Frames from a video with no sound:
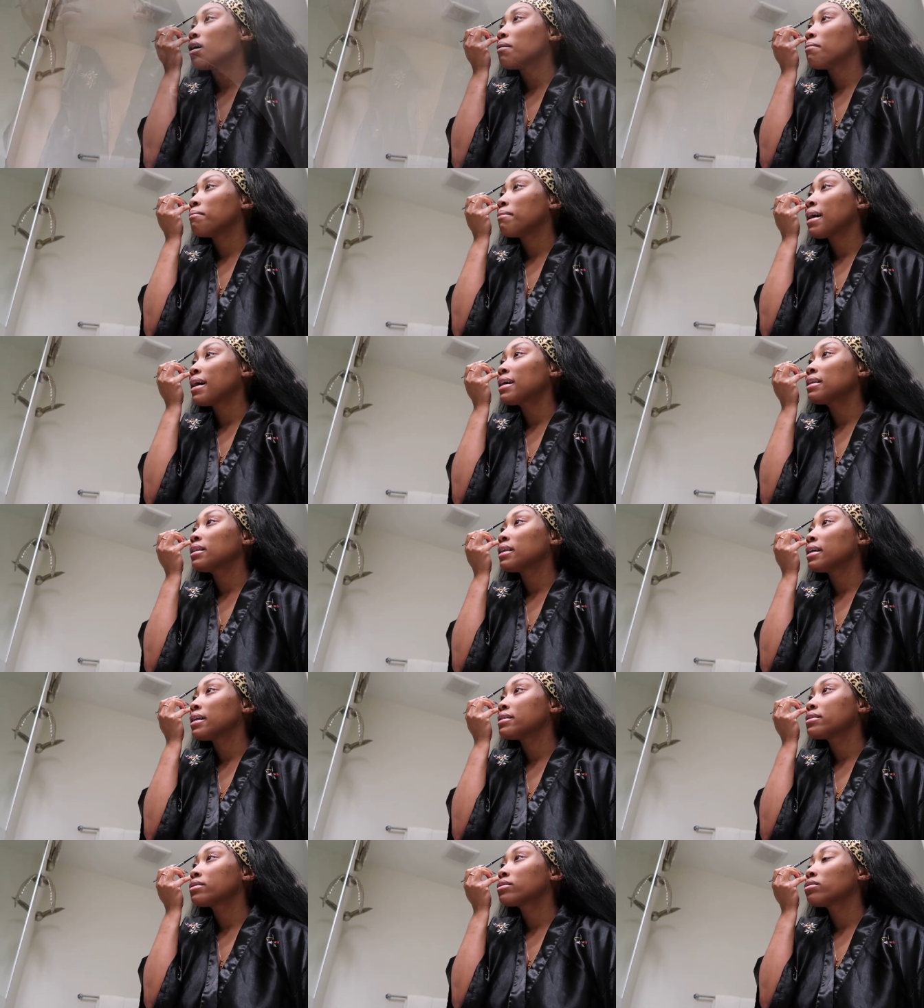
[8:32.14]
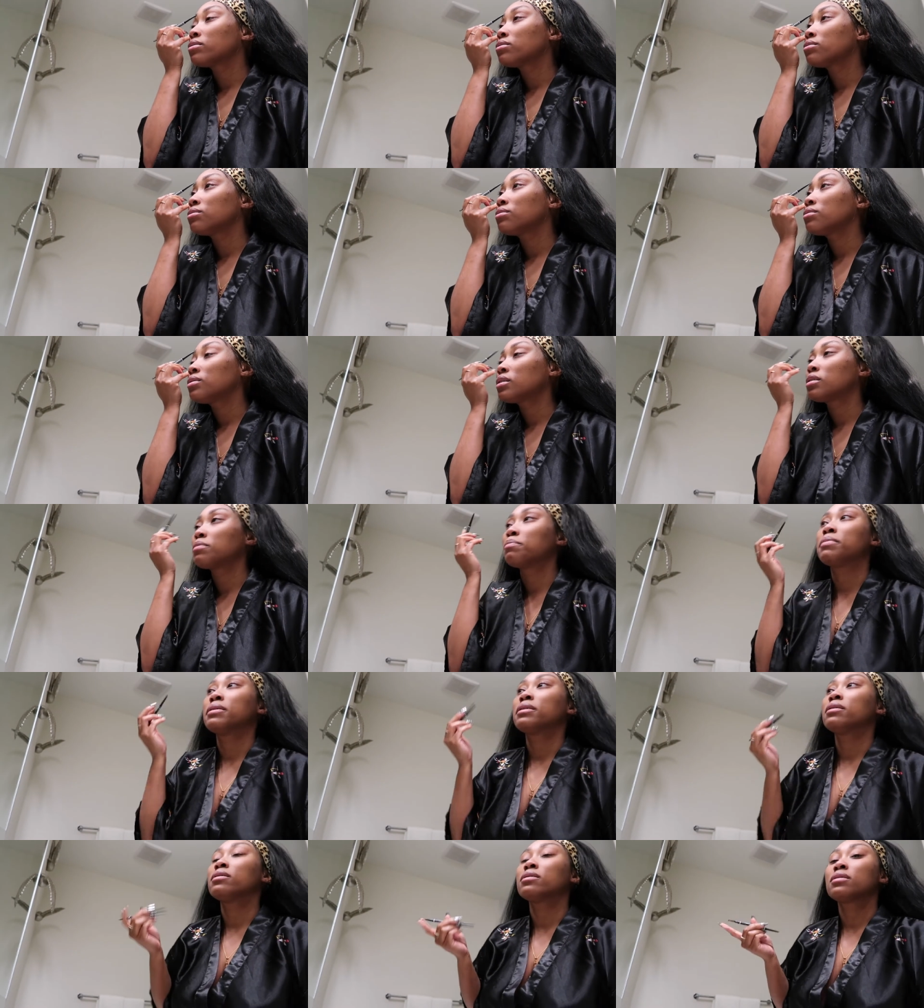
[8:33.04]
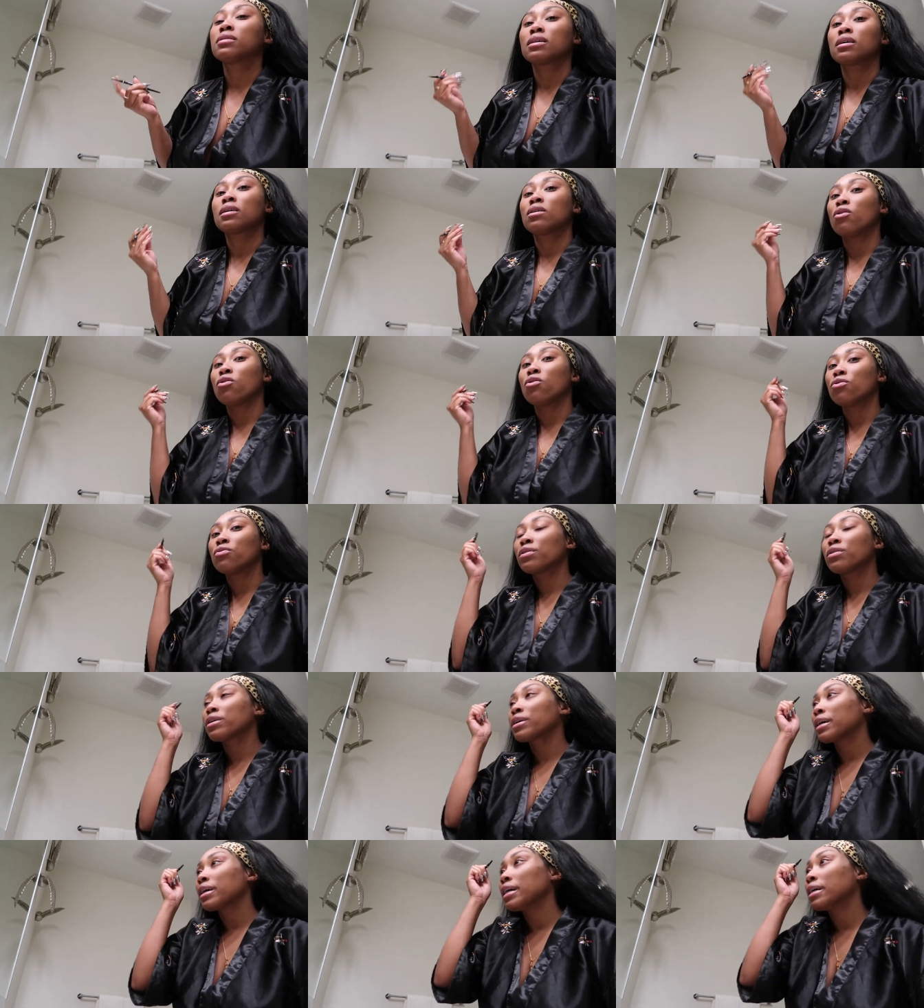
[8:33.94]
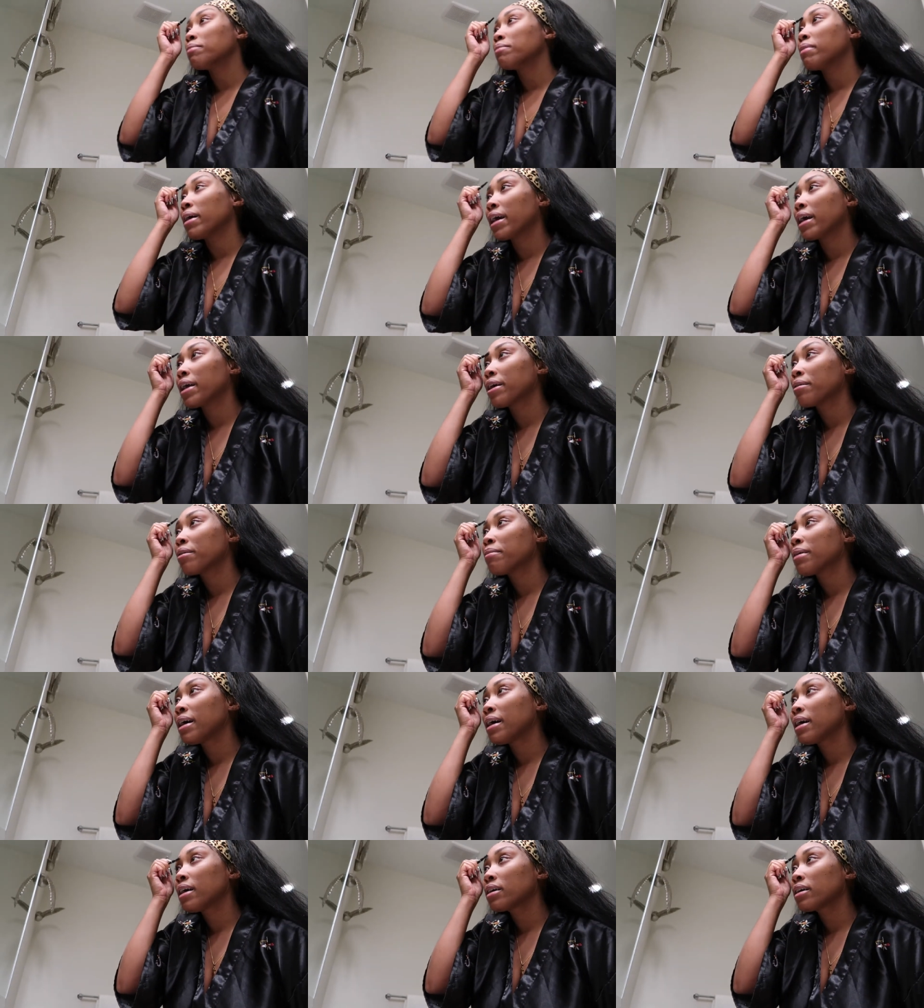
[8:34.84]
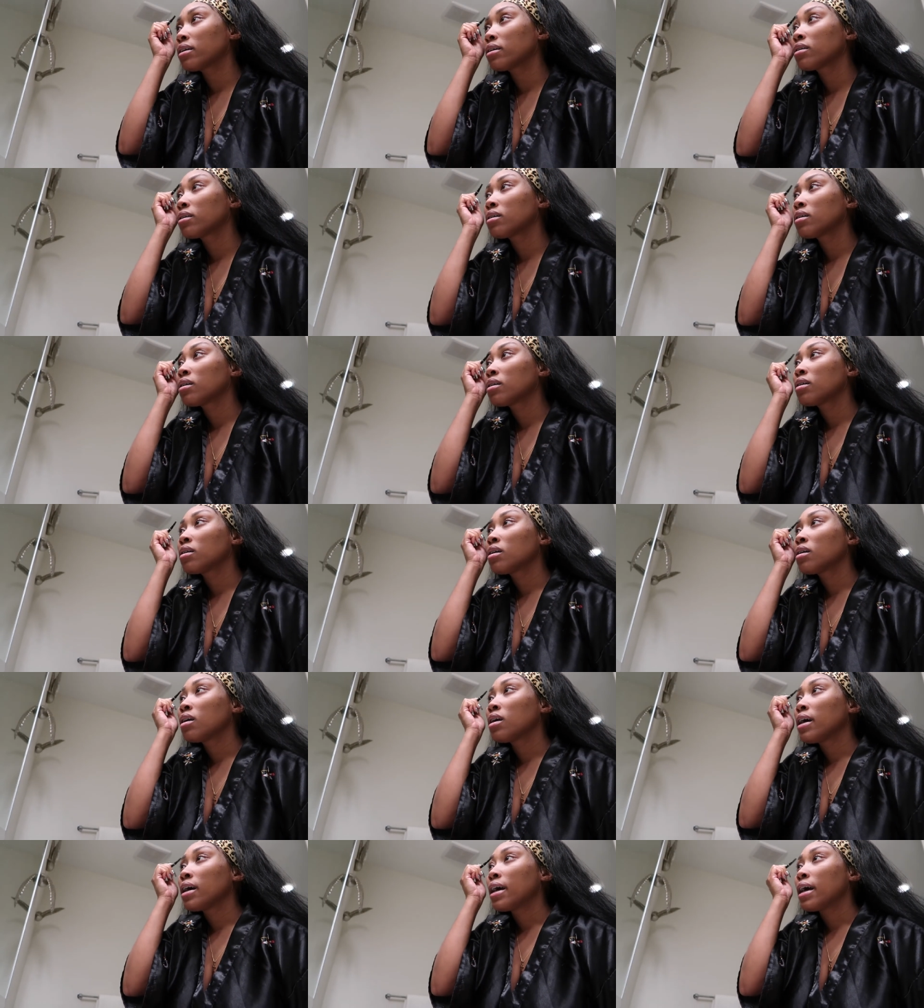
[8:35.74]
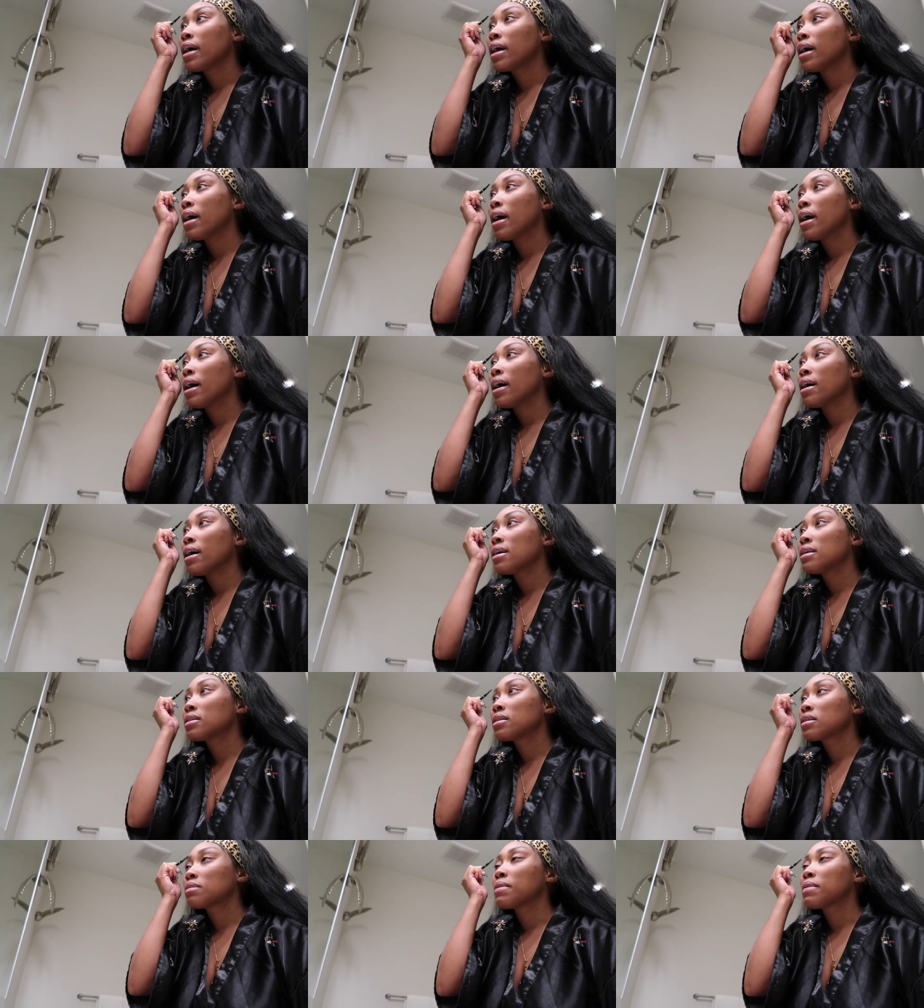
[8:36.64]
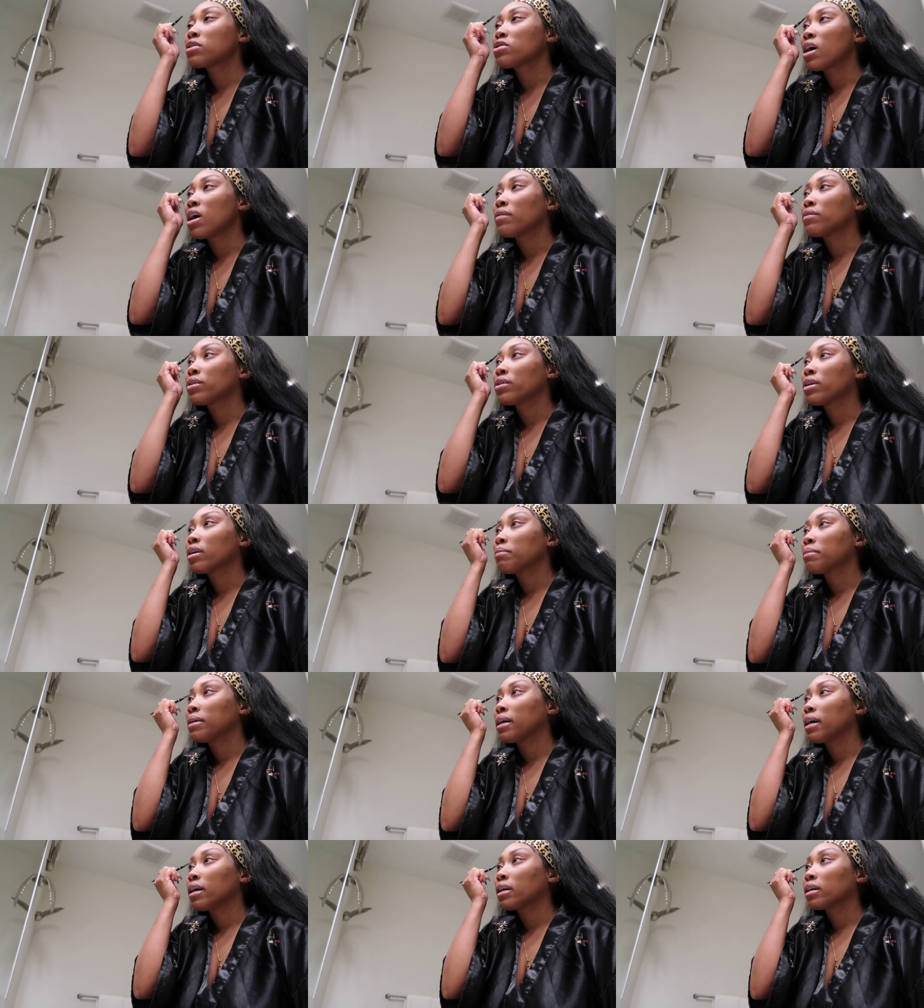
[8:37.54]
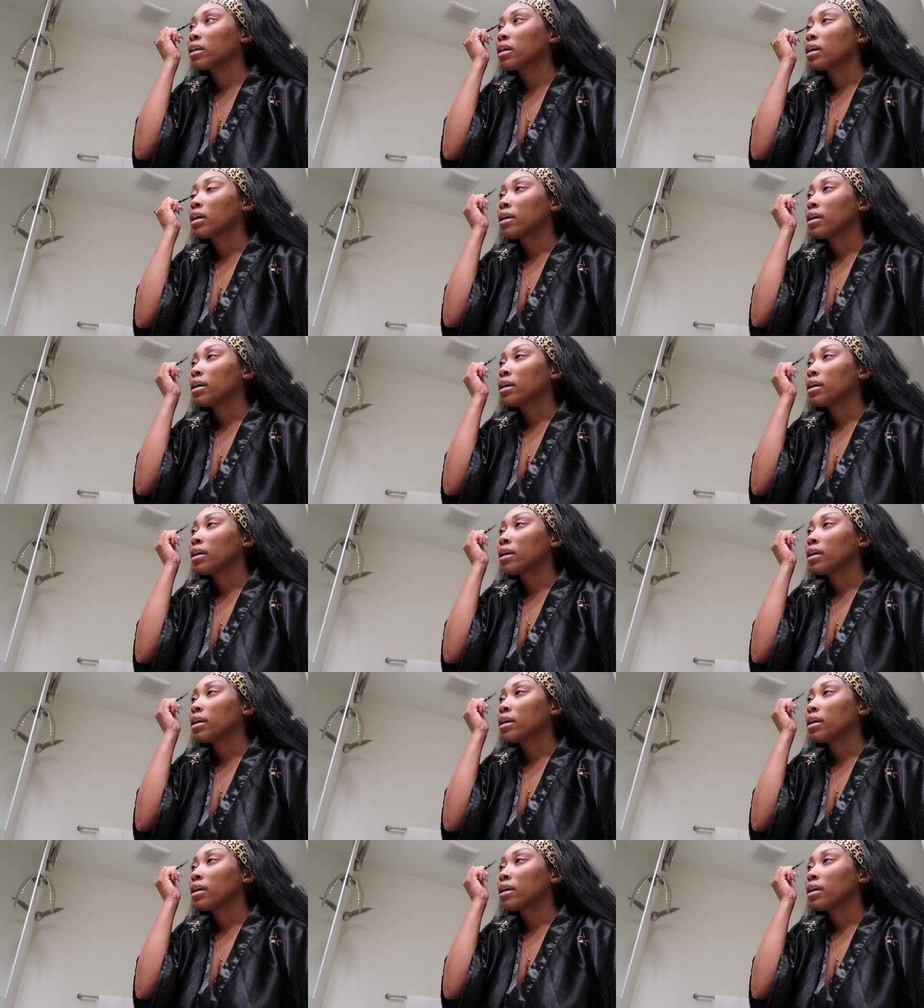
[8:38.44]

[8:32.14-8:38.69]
My lace glue spilled over in my hair bag, and it's my travel hair bag.